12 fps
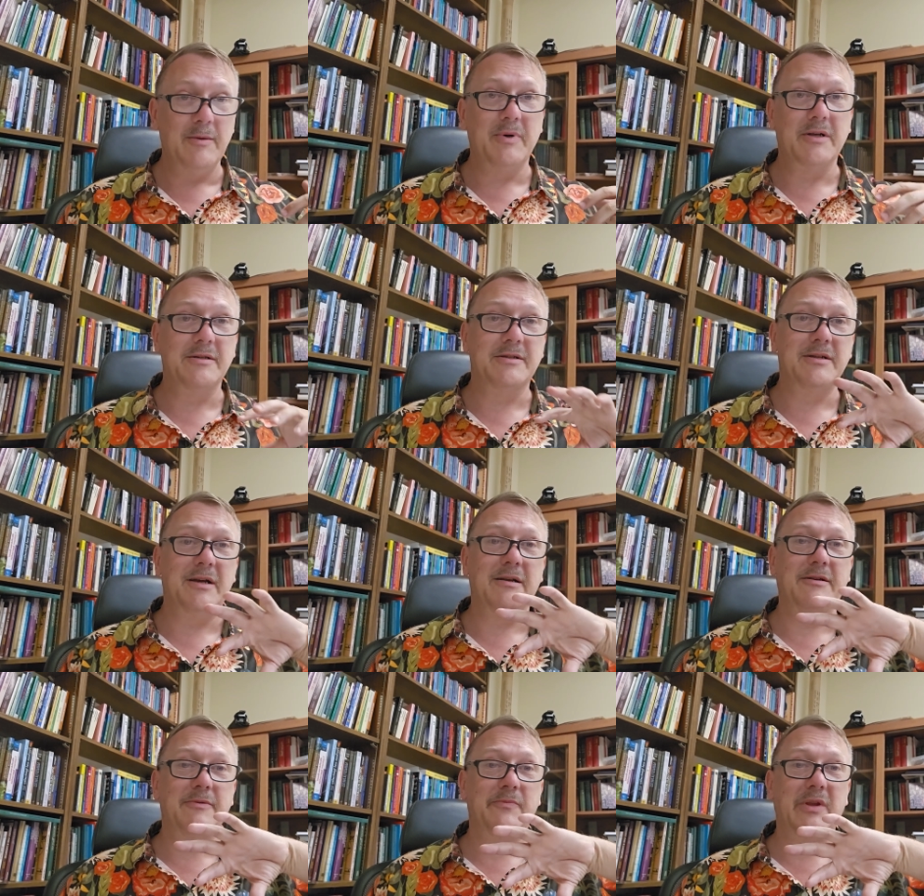but instead
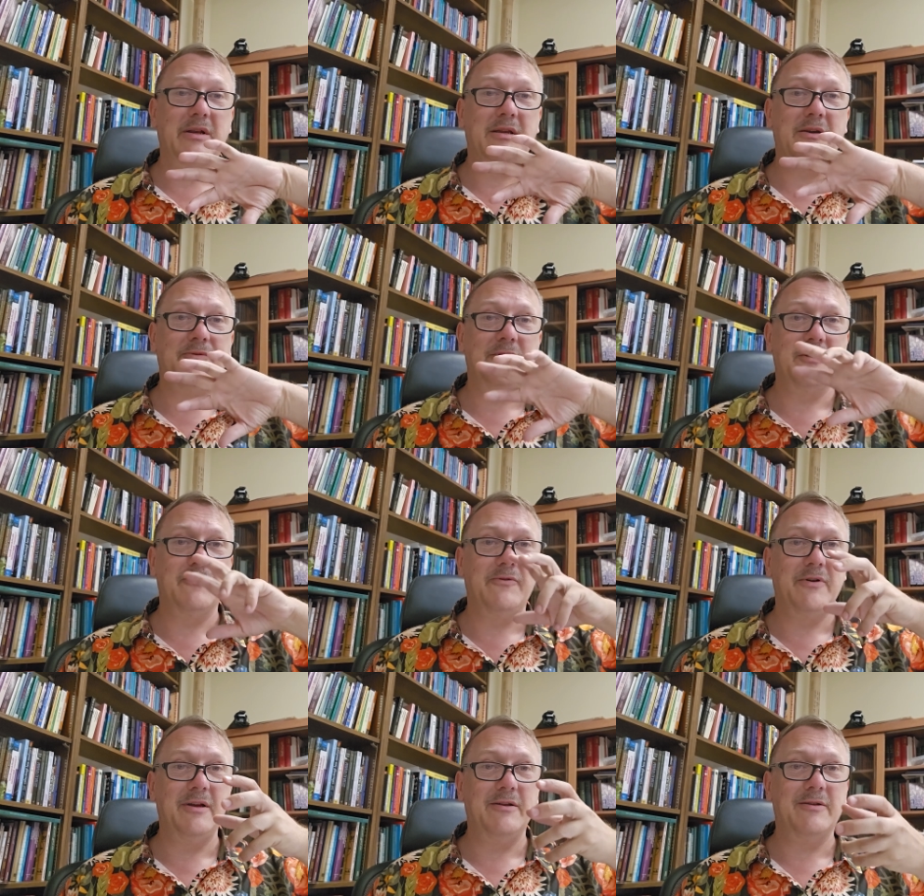that gifting of
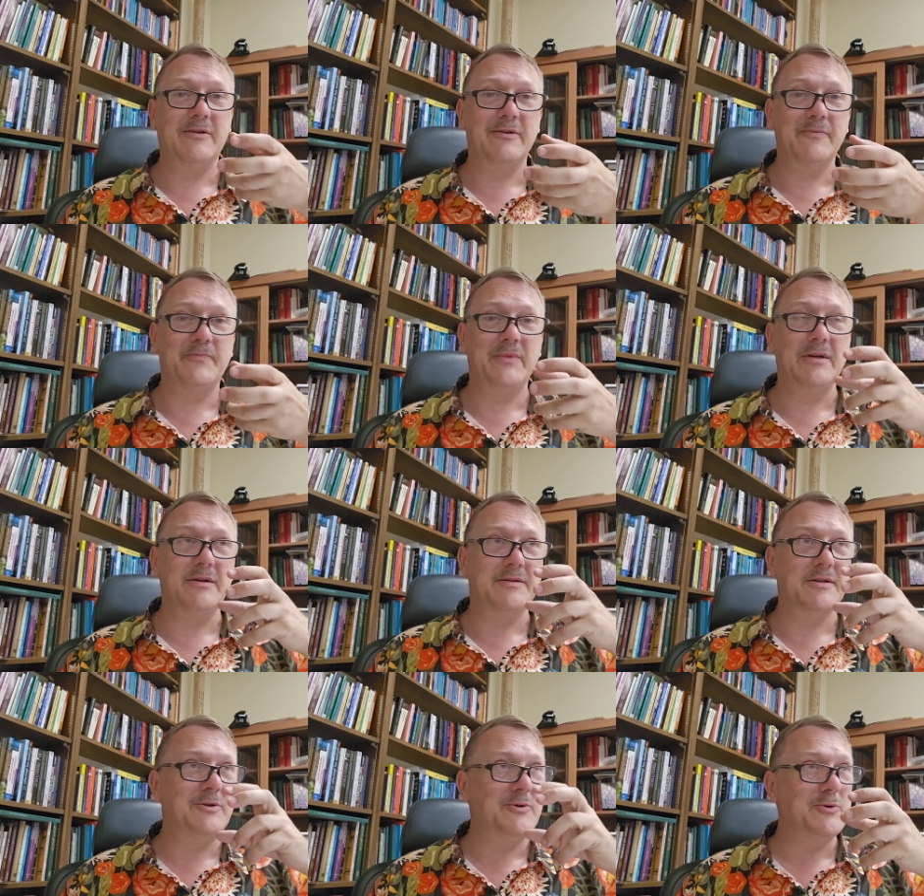faith
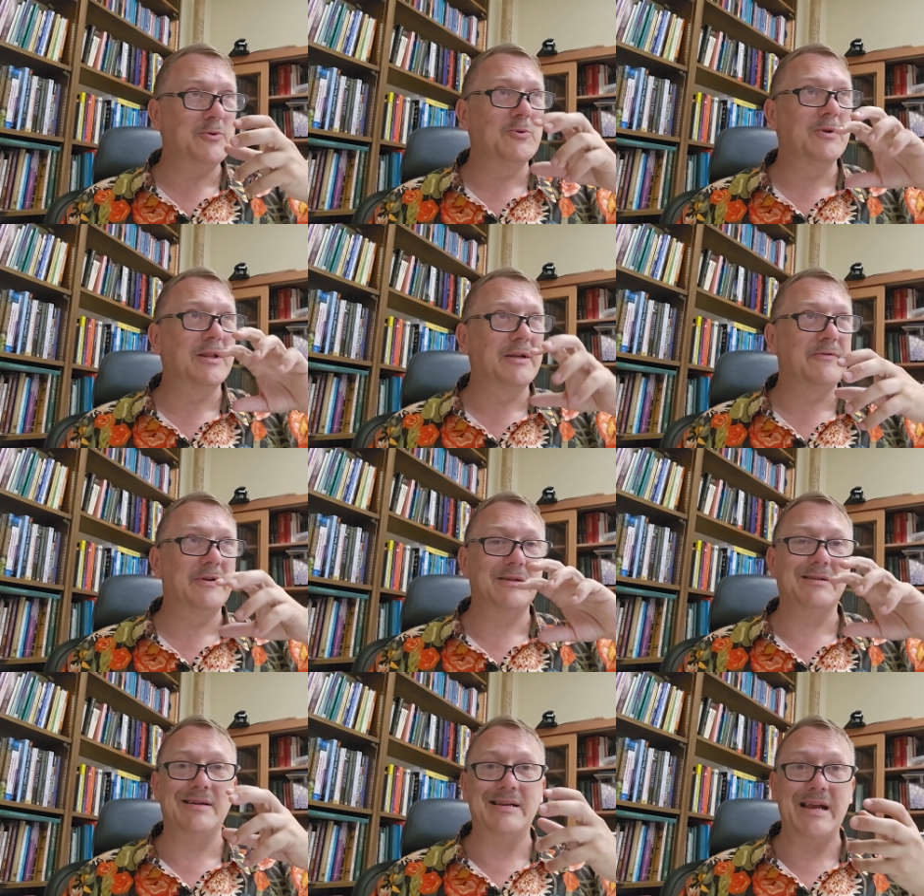is new living
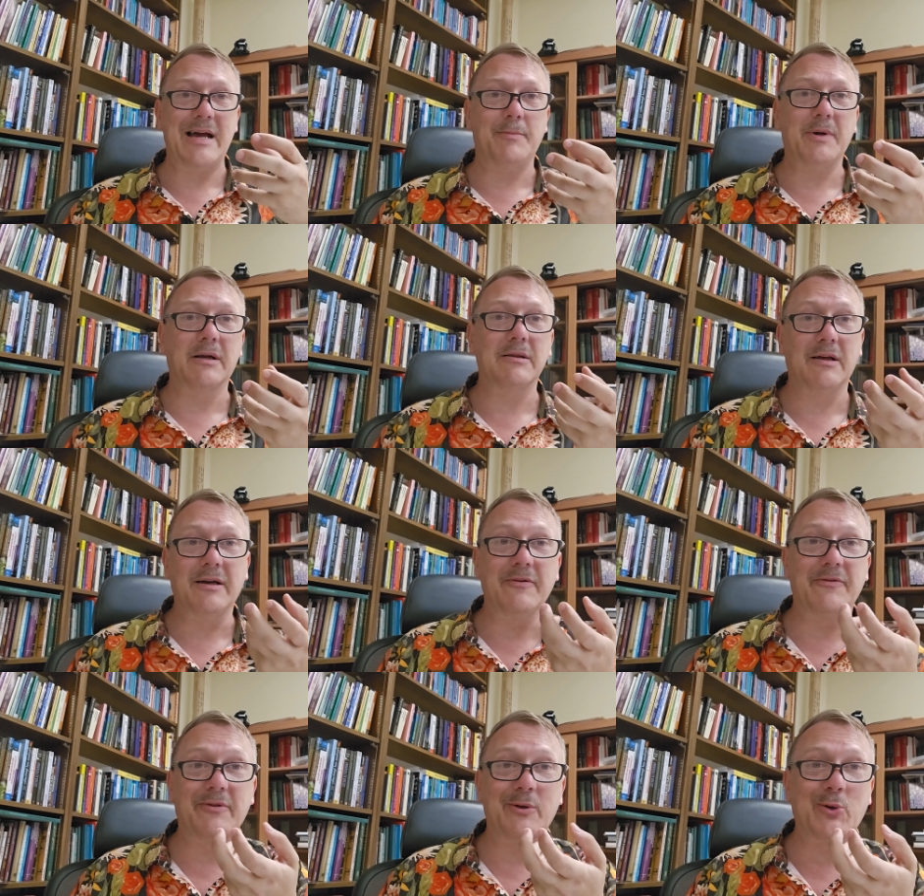dynamic
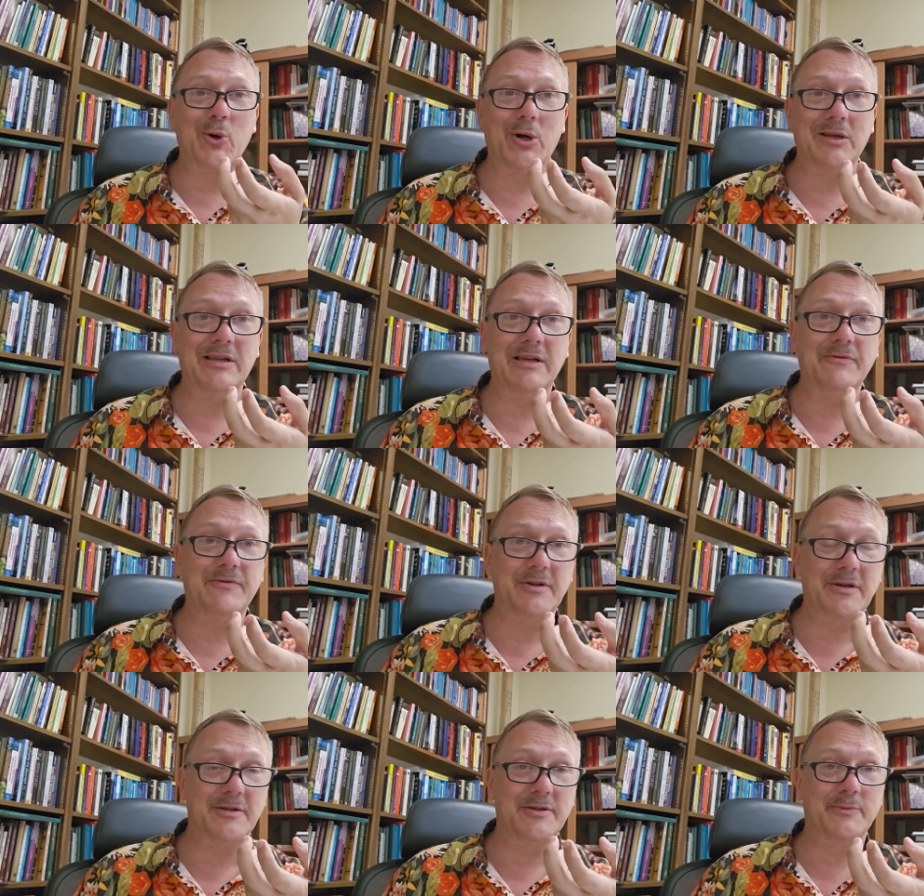life that God gives
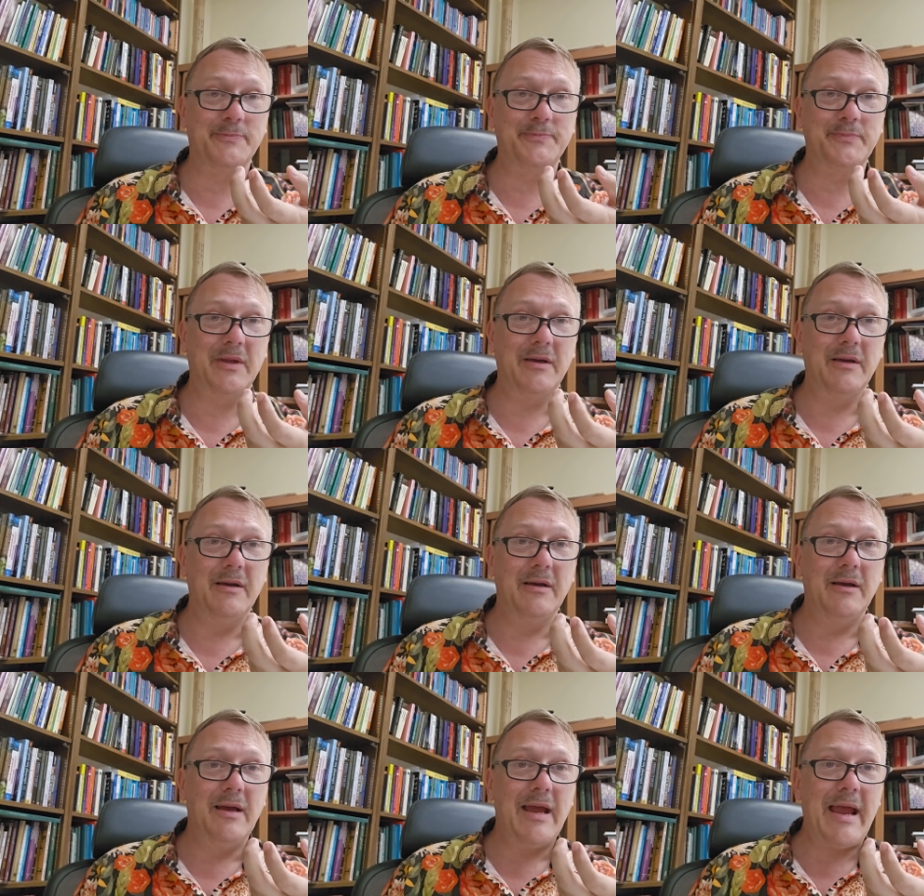us.
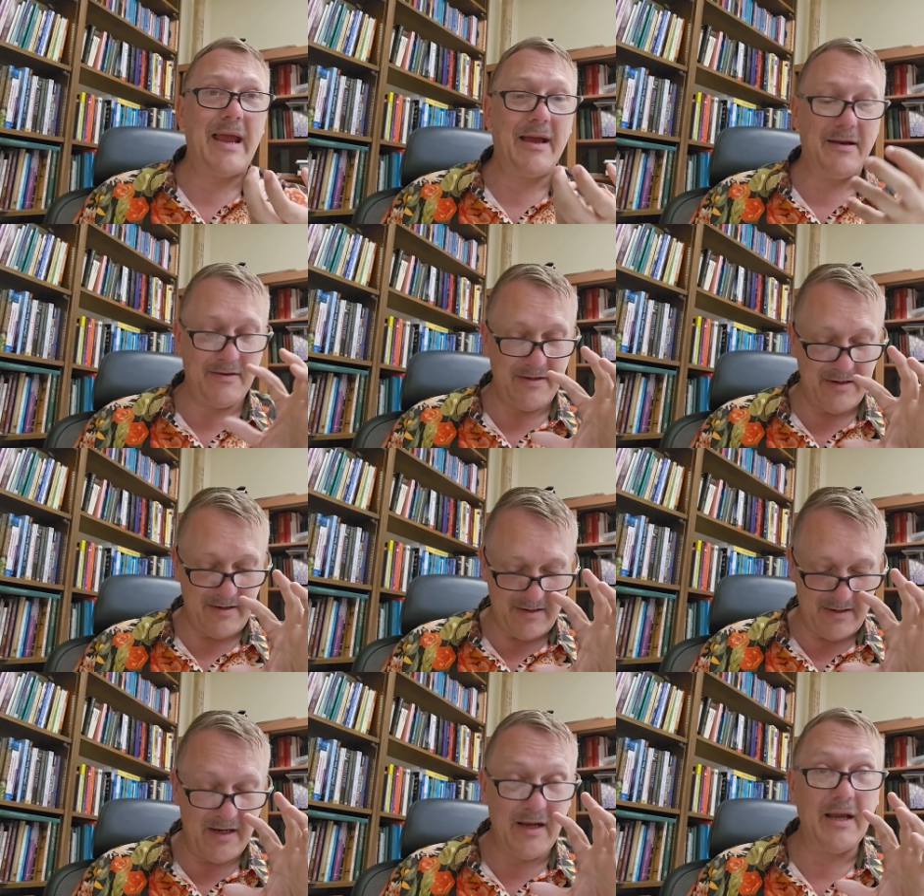And
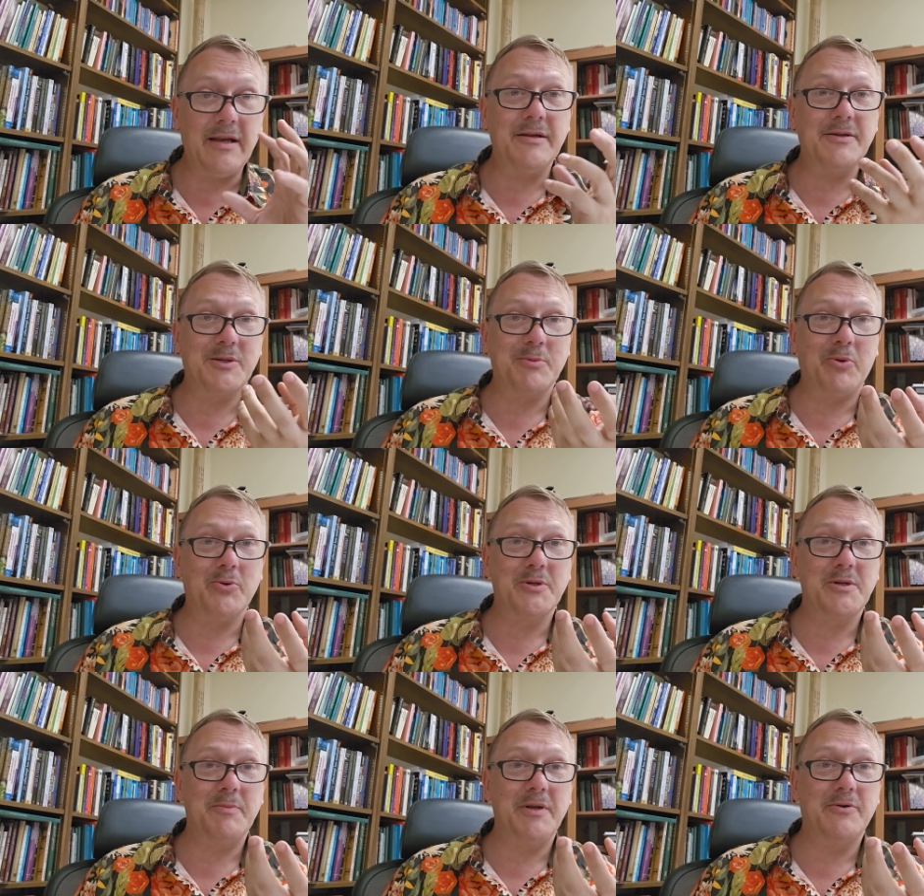it is
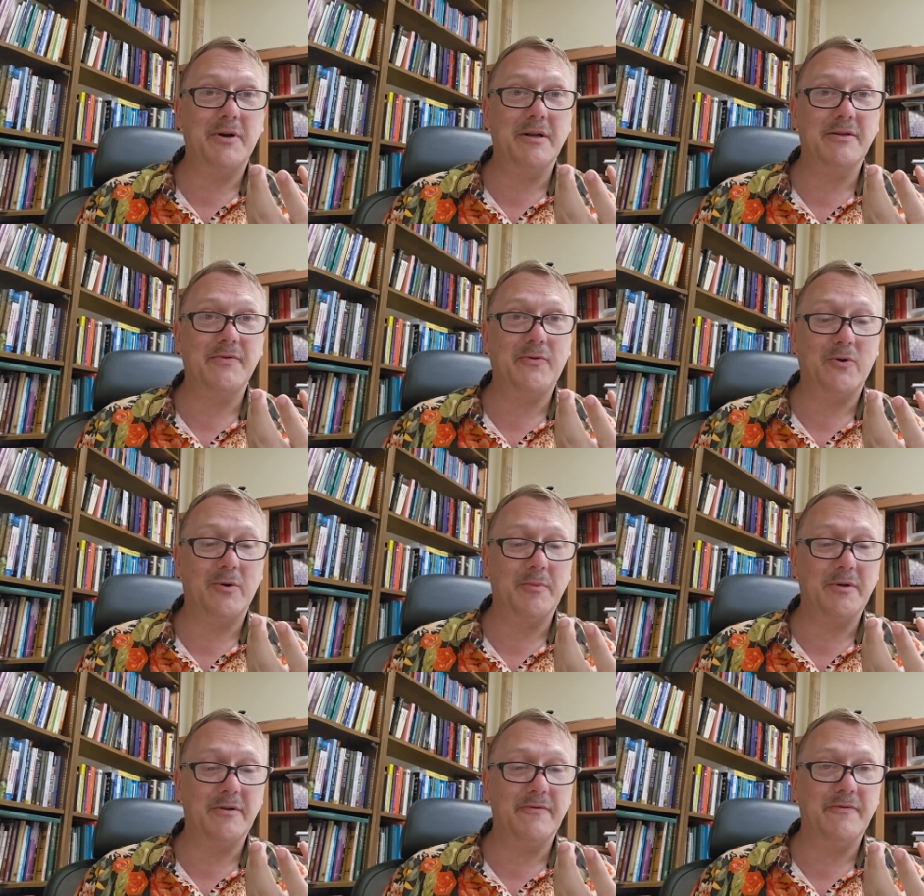supposed to be
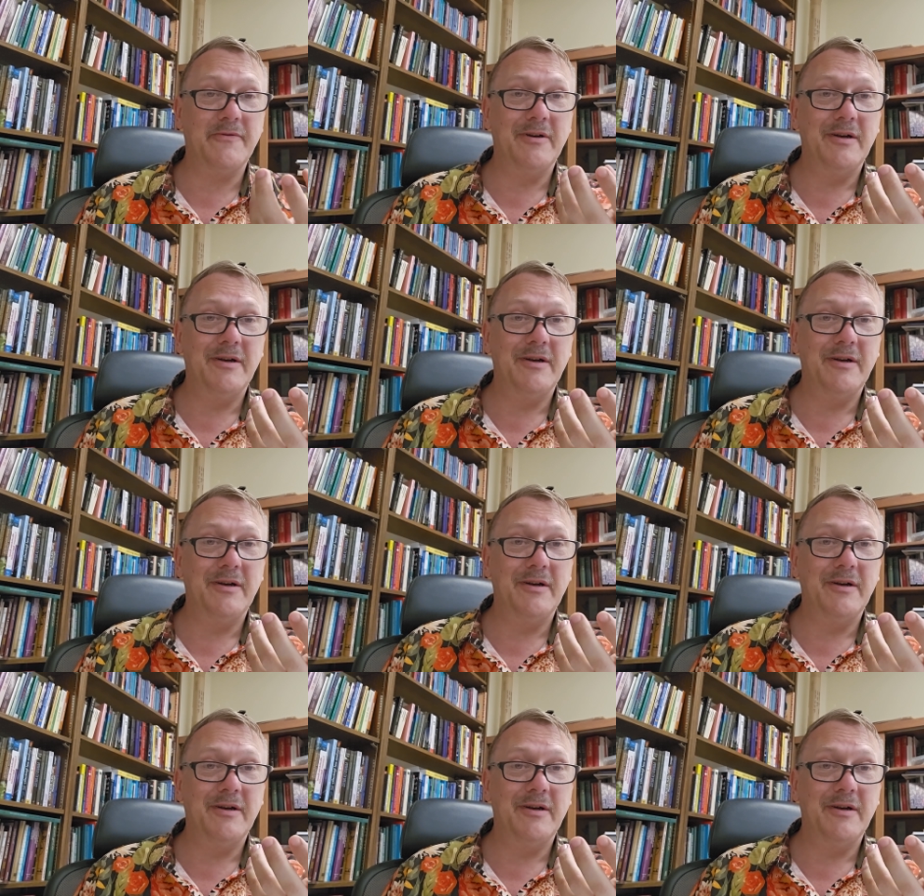transformative.